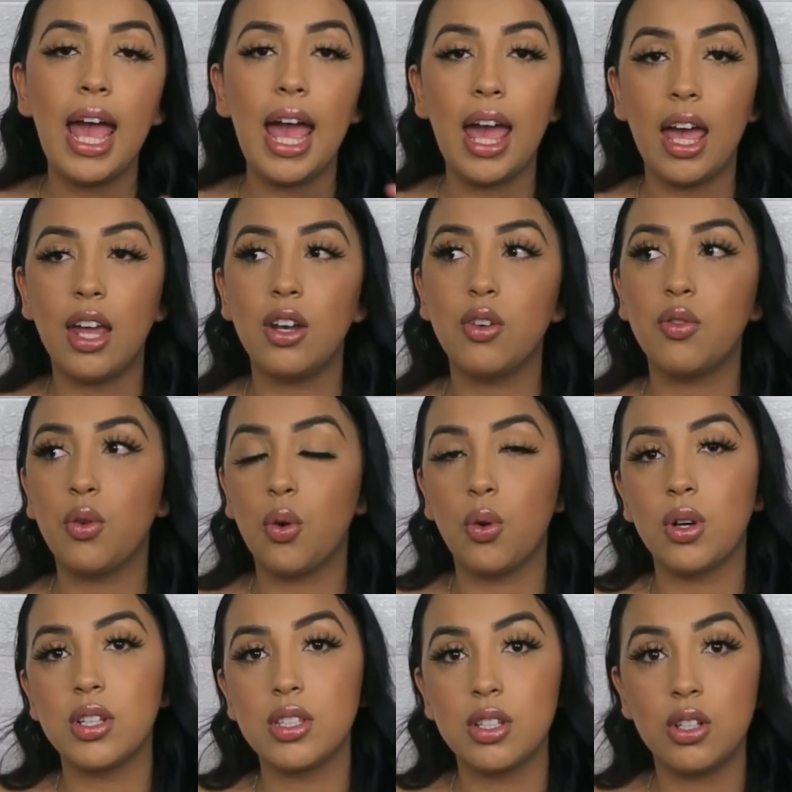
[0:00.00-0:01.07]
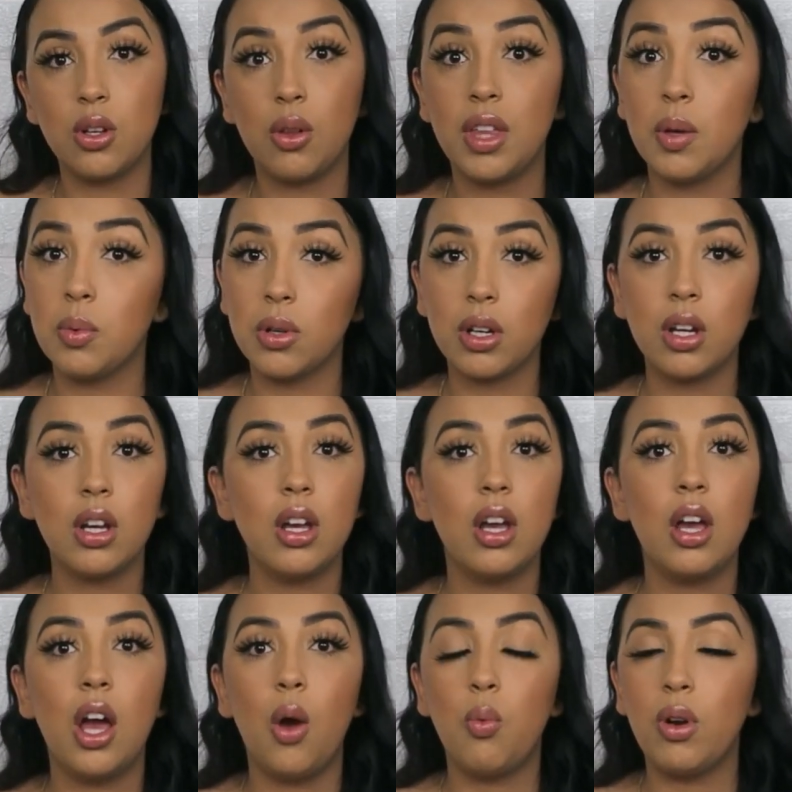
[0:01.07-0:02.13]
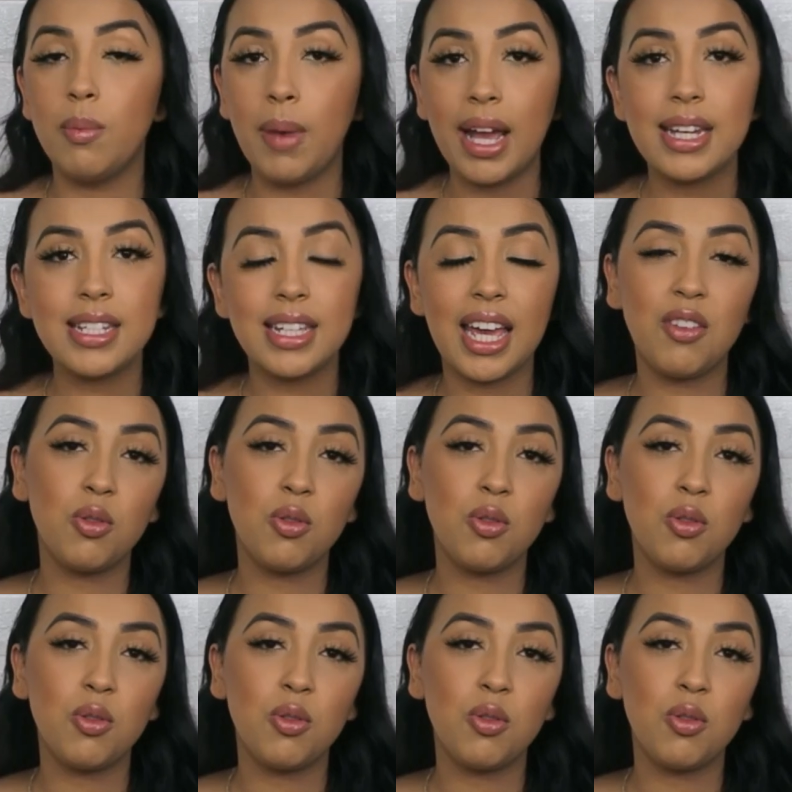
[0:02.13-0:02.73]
and of course, you know, they were reminding